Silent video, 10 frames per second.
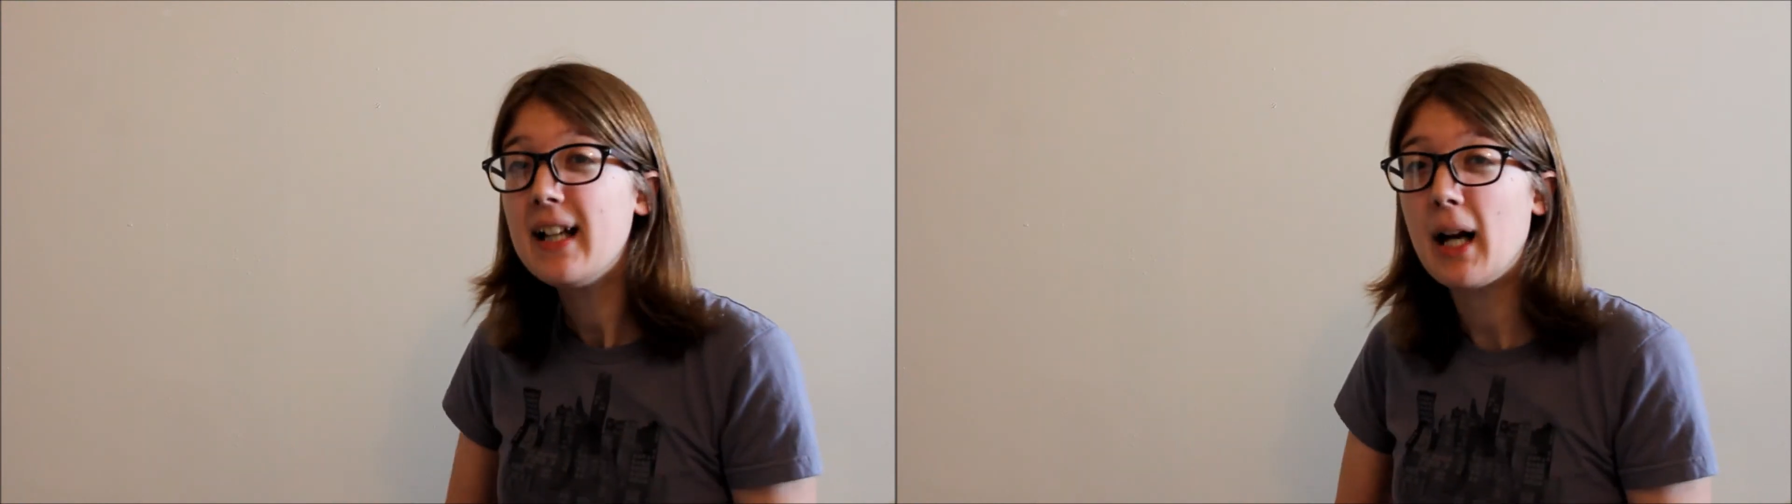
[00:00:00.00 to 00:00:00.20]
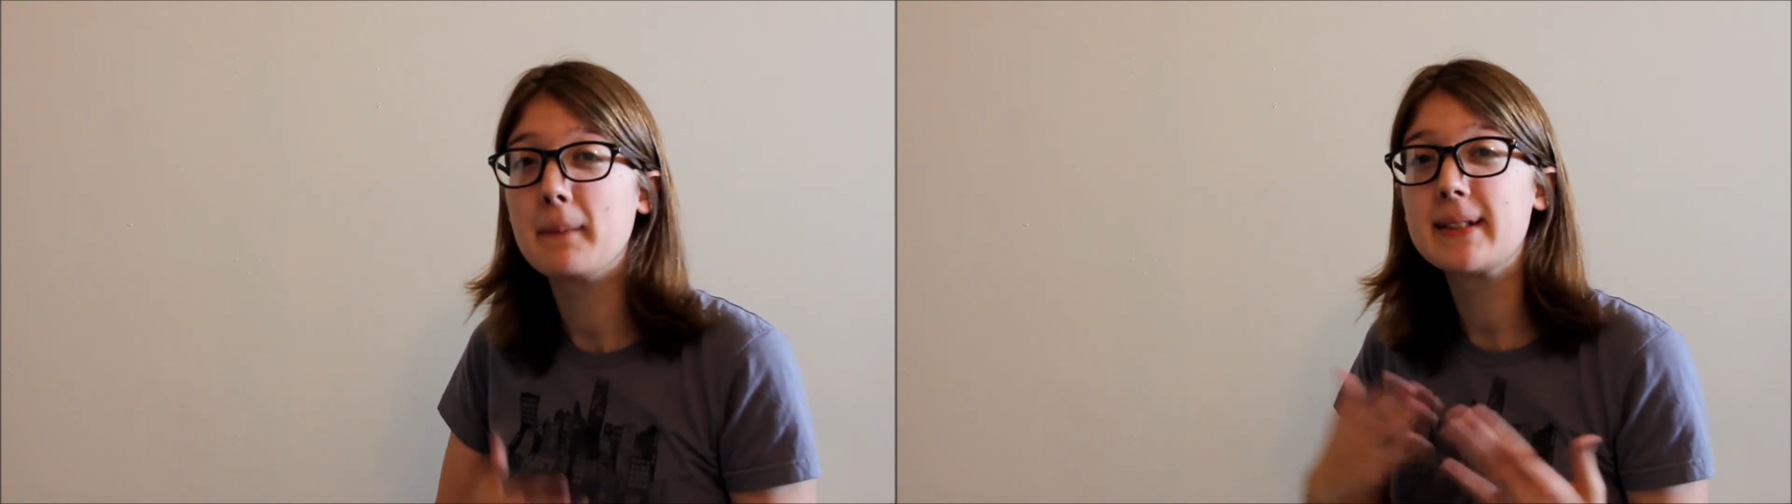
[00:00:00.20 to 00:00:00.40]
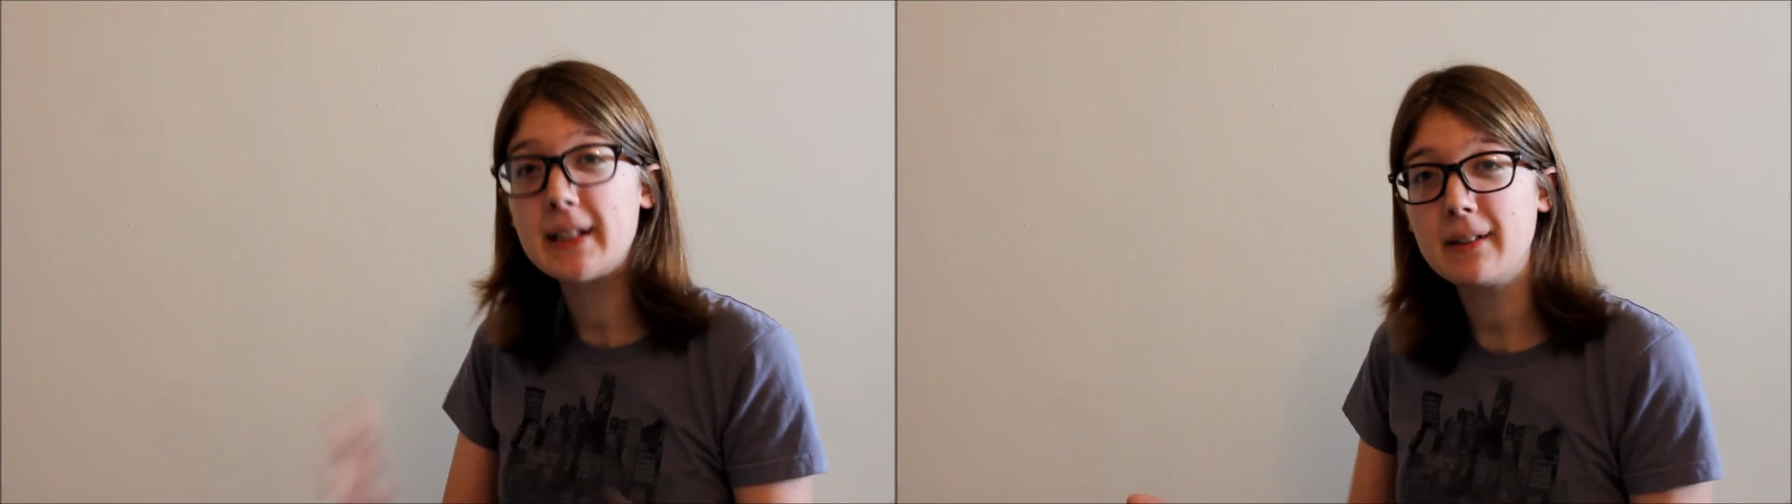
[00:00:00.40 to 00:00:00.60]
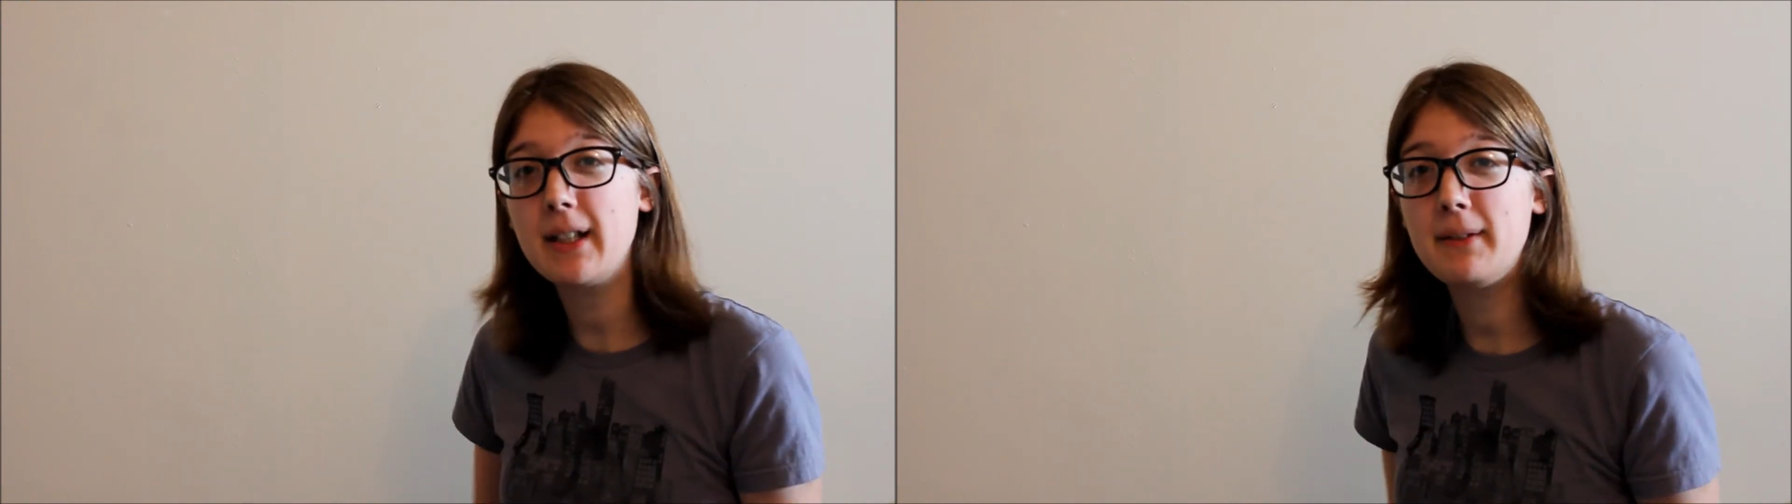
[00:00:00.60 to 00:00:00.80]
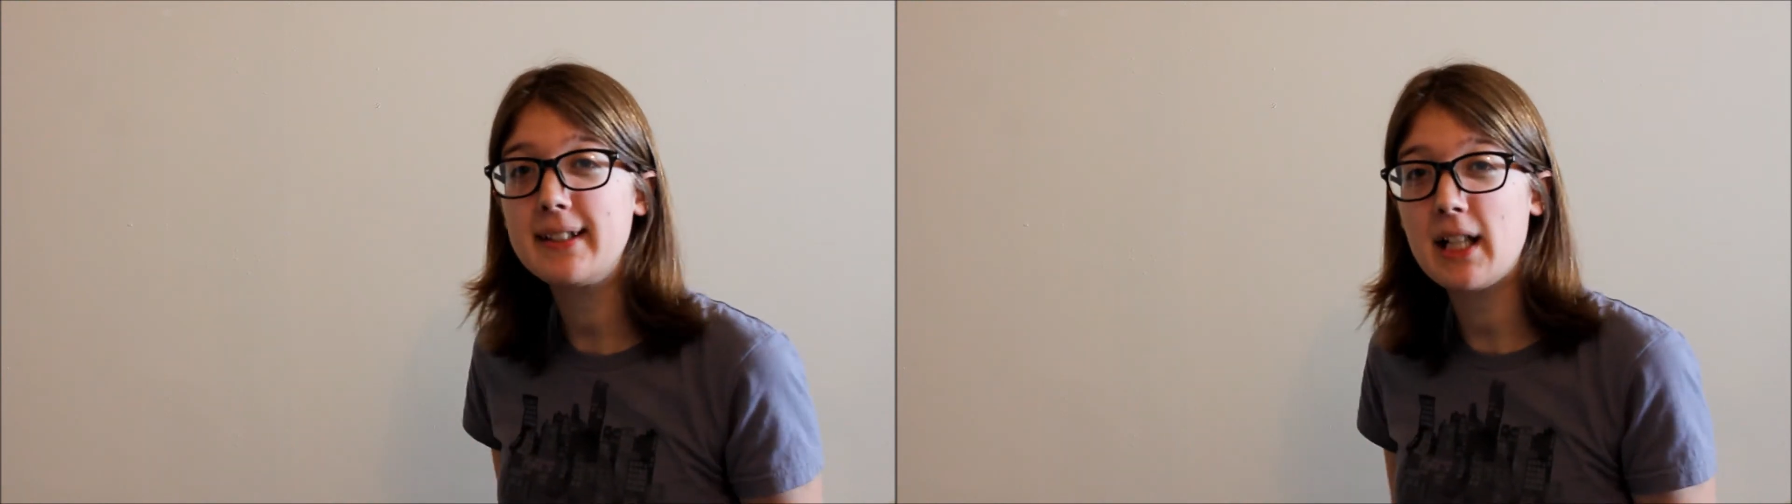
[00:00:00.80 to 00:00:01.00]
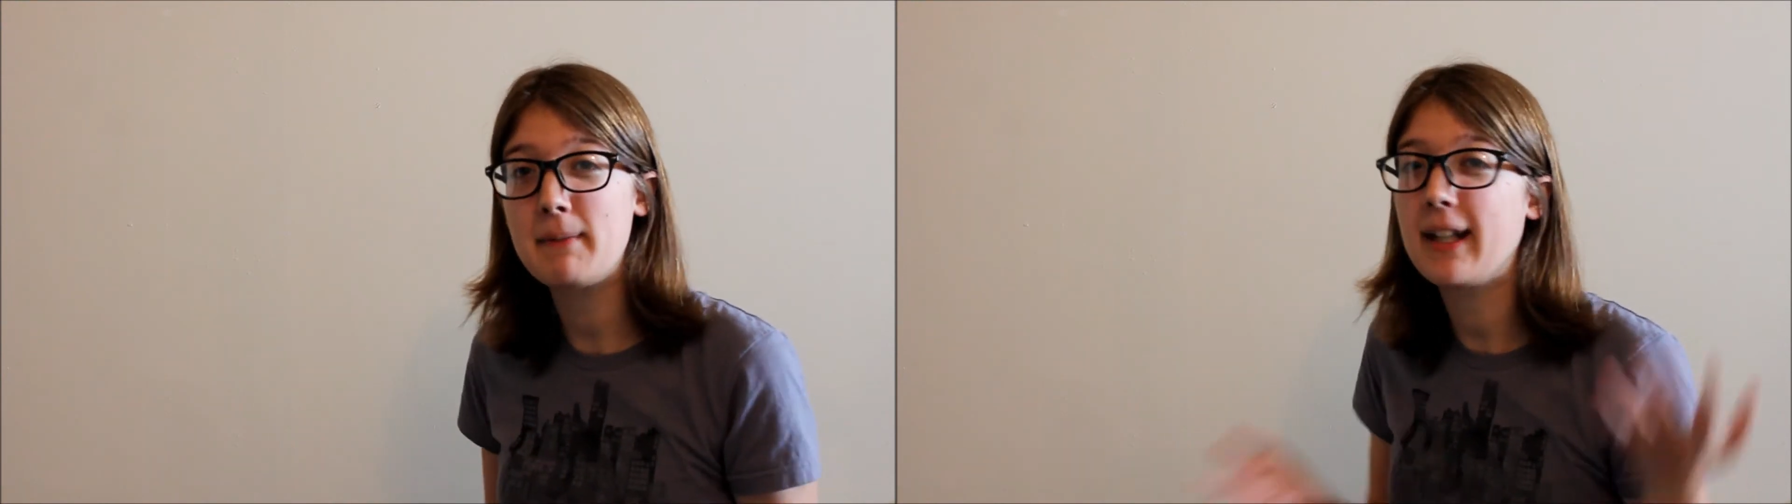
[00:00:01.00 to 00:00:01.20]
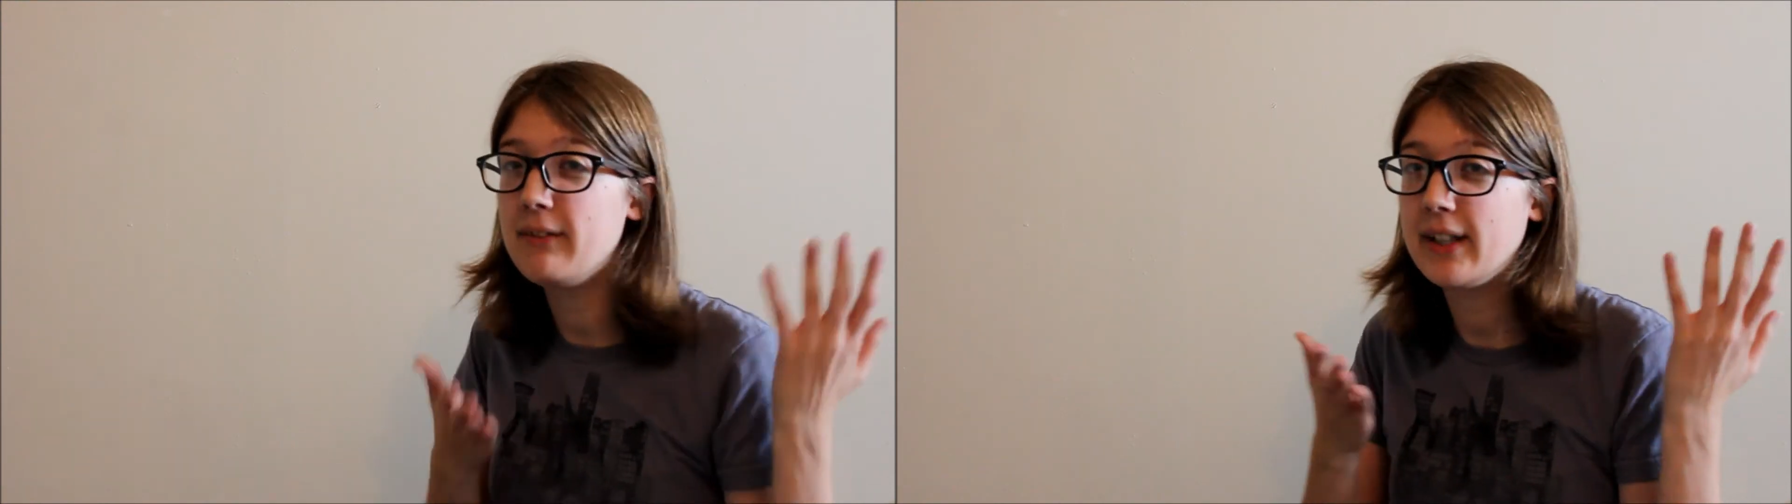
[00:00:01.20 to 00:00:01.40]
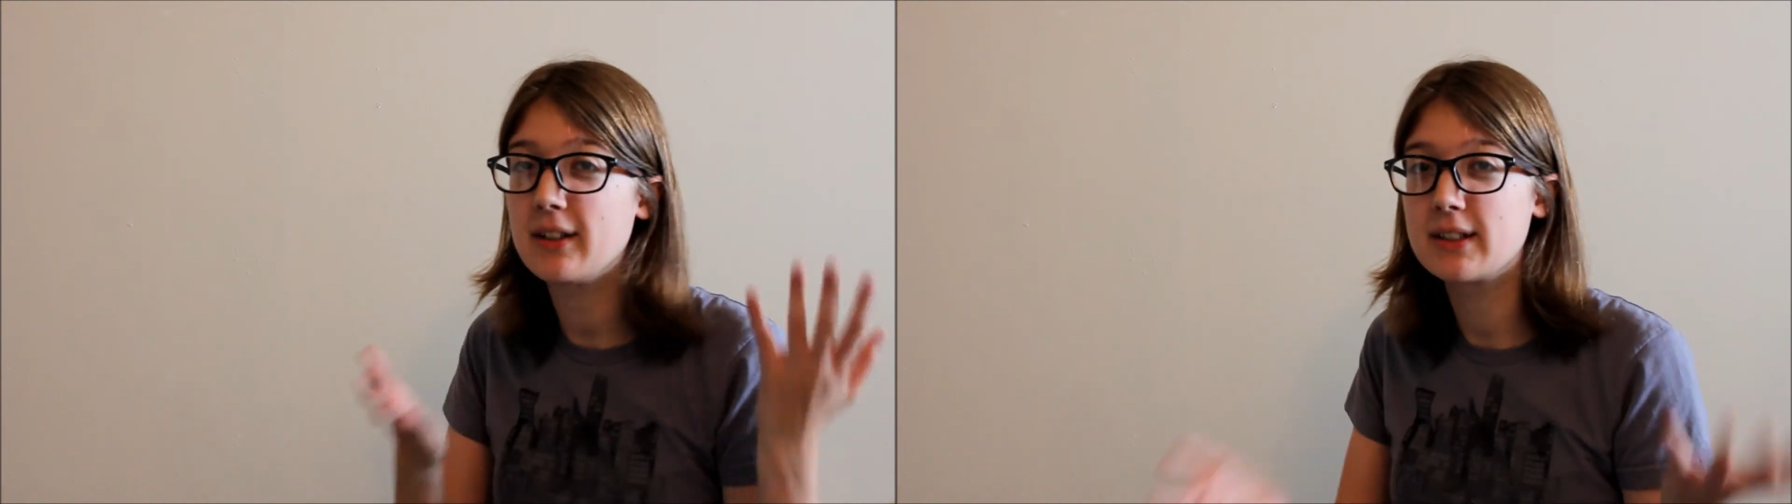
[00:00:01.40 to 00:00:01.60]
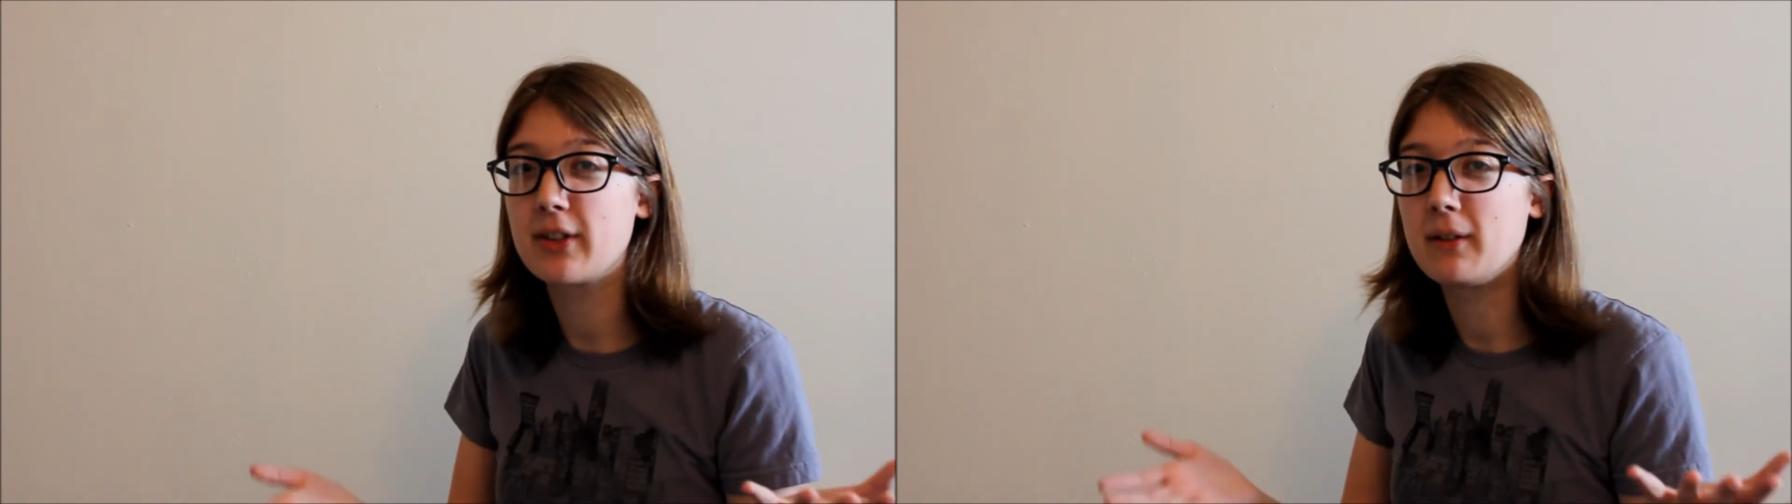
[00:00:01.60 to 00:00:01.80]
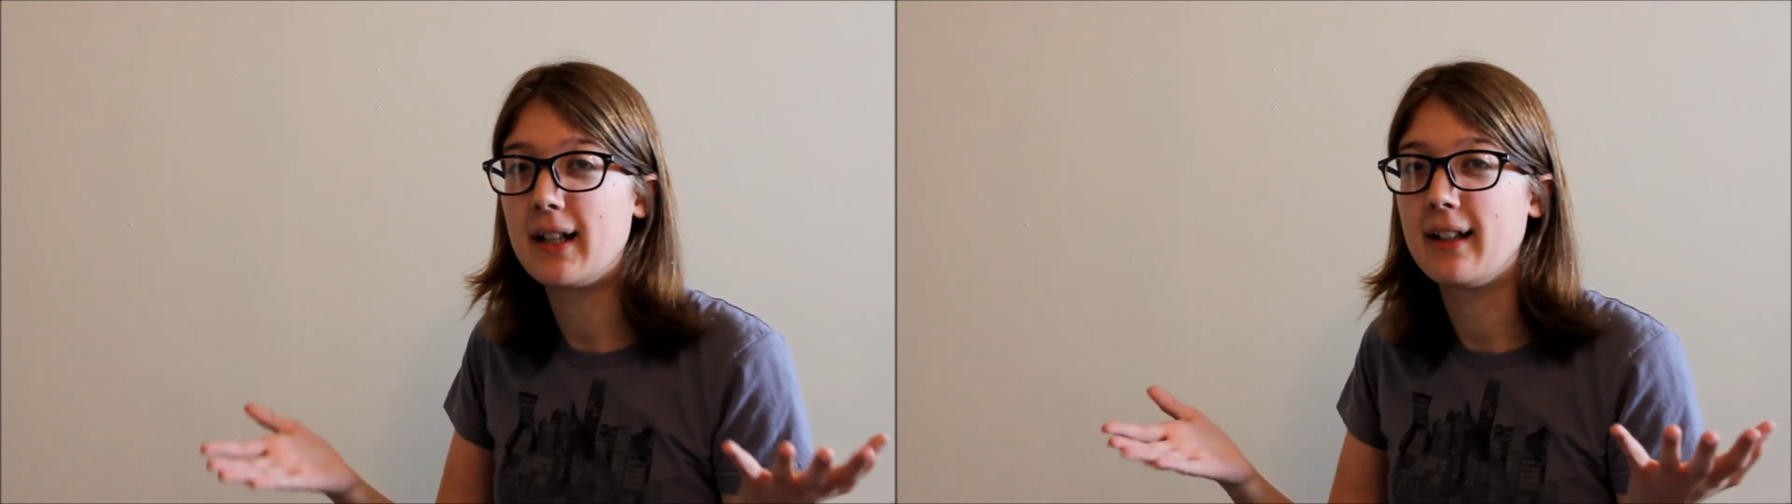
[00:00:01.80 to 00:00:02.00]
I'm sorry we stopped making videos for
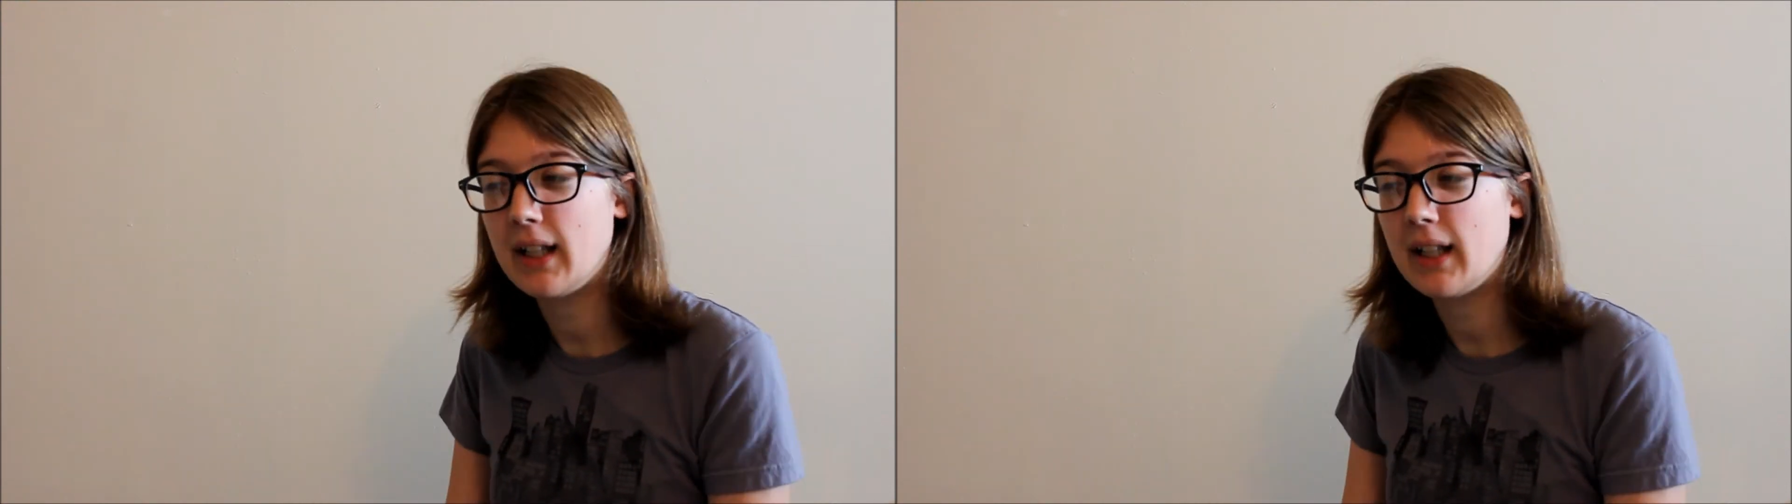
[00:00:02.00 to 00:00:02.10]
a while.